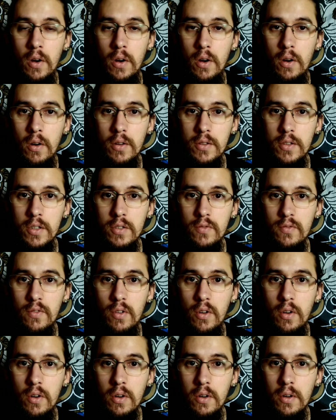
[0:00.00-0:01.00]
on this
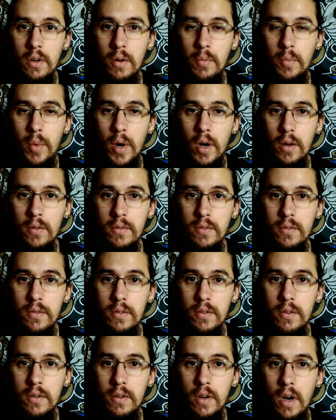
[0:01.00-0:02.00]
vlog about
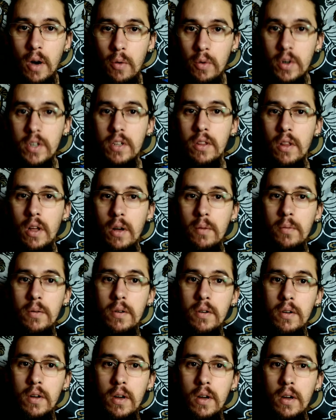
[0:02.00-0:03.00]
our club,
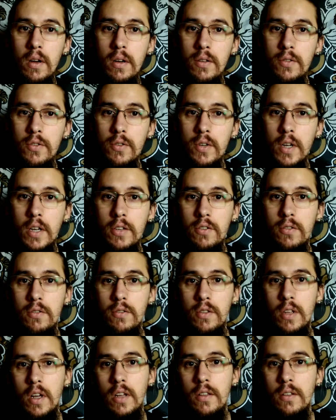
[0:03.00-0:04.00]
Newcastle
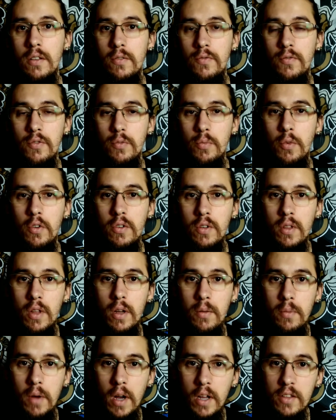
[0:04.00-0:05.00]
United Football
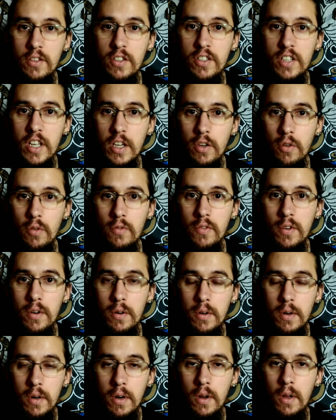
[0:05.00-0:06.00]
Club and the takeover.
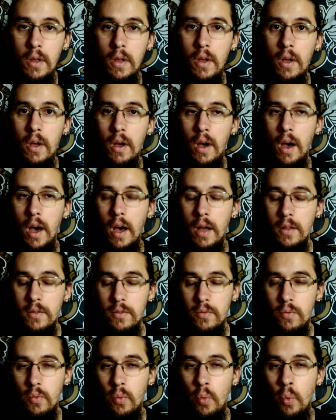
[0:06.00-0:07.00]

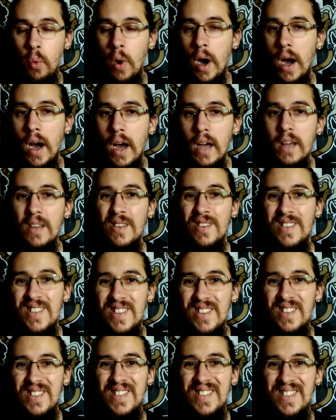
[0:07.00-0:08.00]
And why
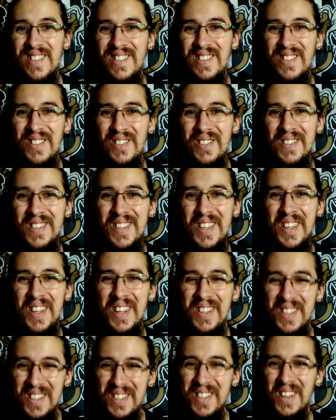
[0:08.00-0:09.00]
did I
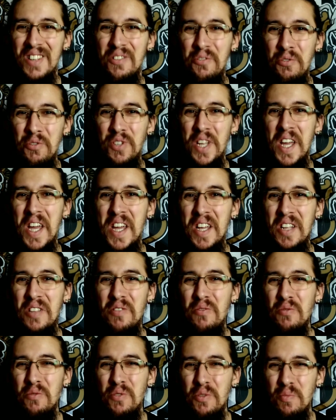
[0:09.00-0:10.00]
decide today
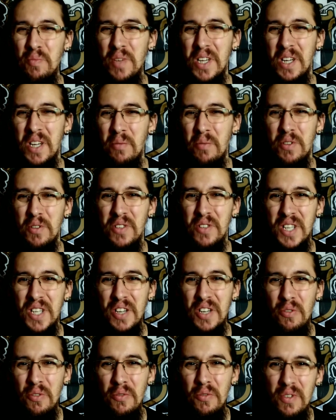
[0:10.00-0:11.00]
to speak about the
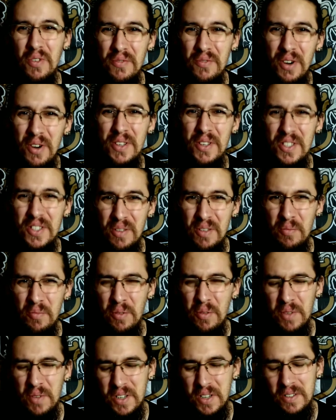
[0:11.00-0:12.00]
takeover? Very simple,
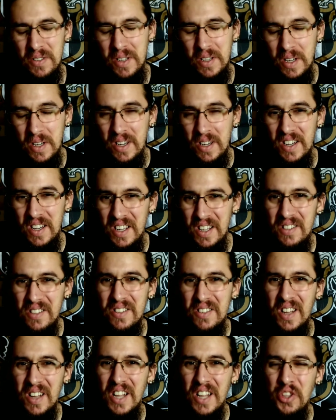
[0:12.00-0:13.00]
because
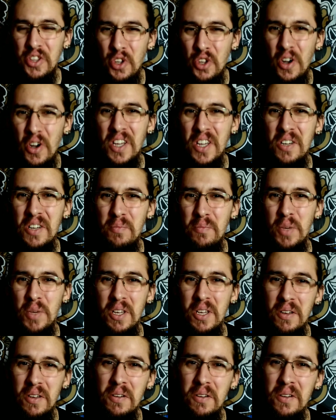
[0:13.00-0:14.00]
it's annoying
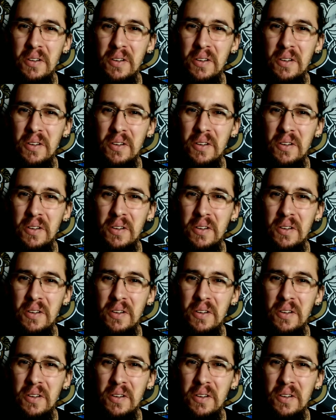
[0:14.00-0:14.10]
me